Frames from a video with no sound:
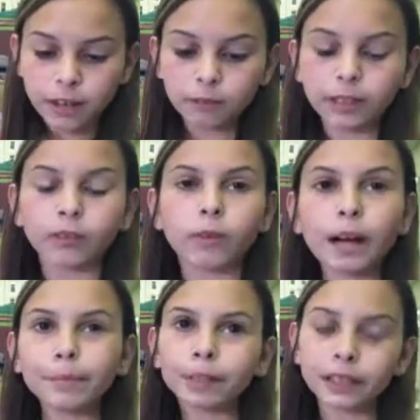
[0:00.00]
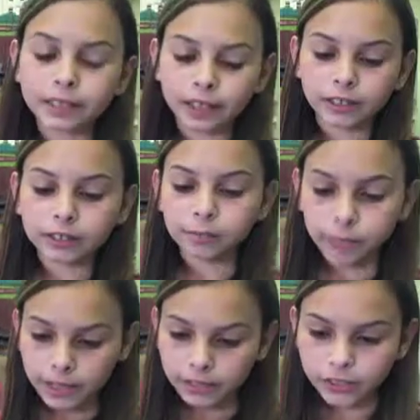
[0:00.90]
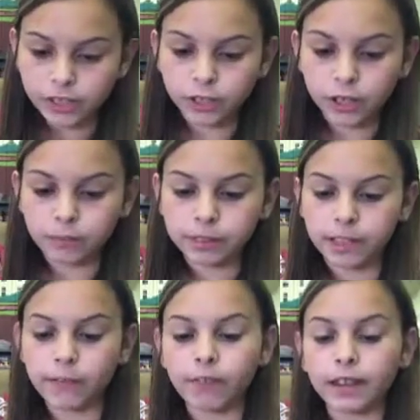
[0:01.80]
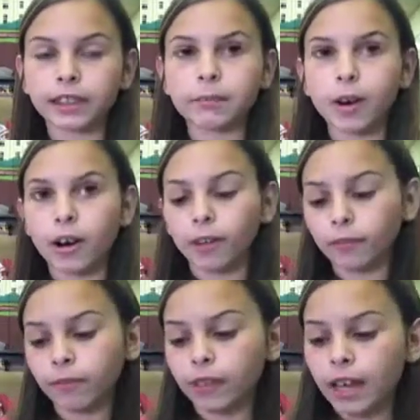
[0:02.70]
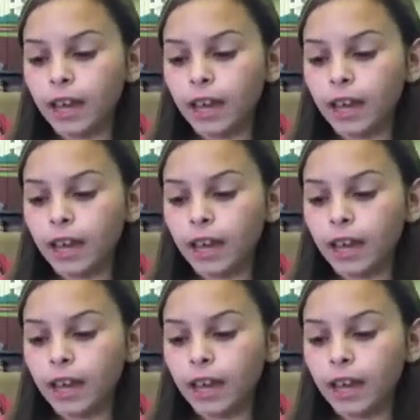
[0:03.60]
When the white blood cells reach the germs, they fight them off.